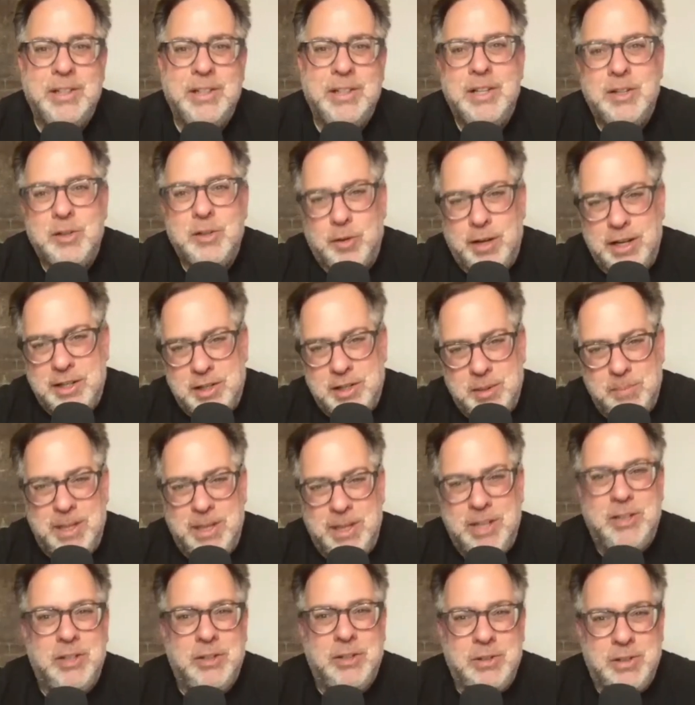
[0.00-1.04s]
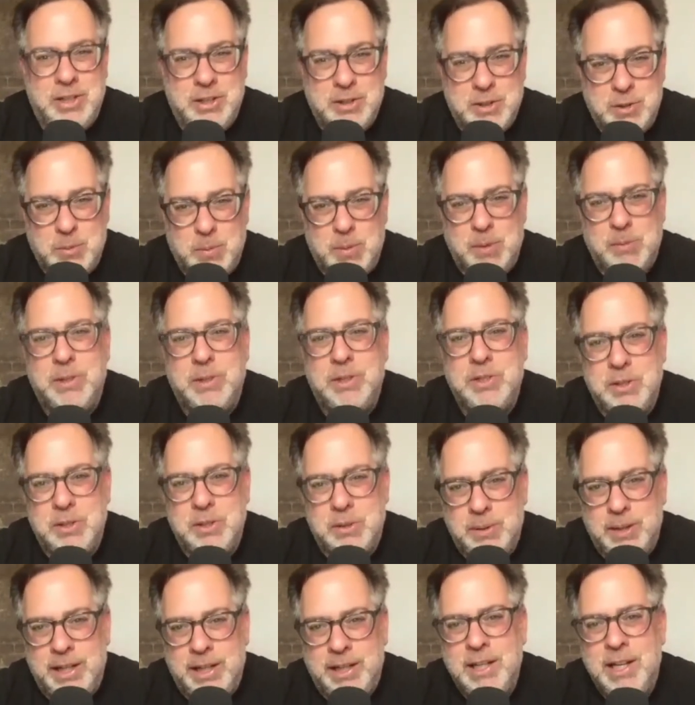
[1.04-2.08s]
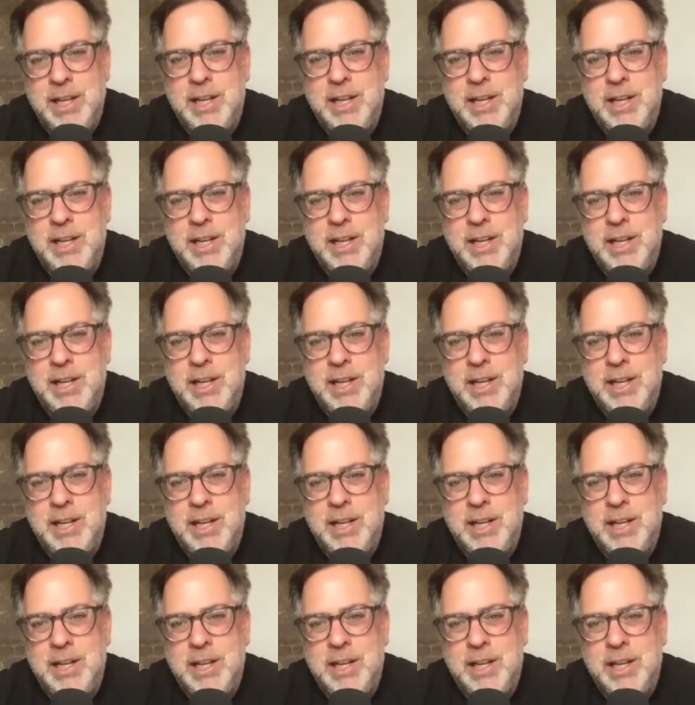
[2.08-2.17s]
great to meet you, here's what we're doing,